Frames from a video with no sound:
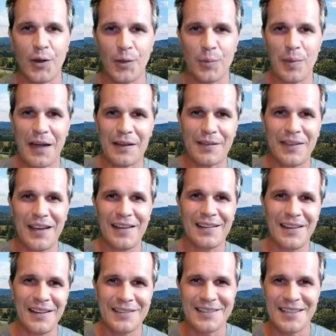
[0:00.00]
back then
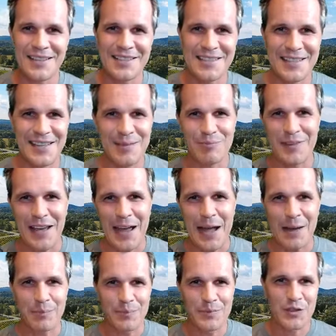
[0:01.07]
it seemed
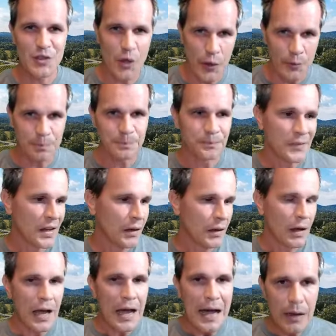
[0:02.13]
apt. So
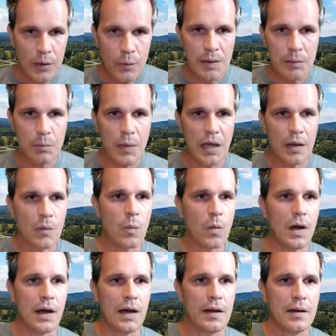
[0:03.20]
how do we make
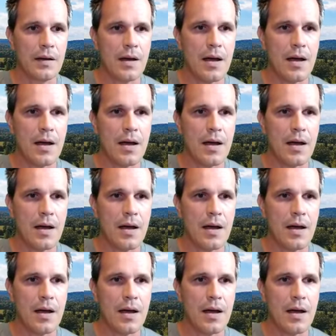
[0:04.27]
wine?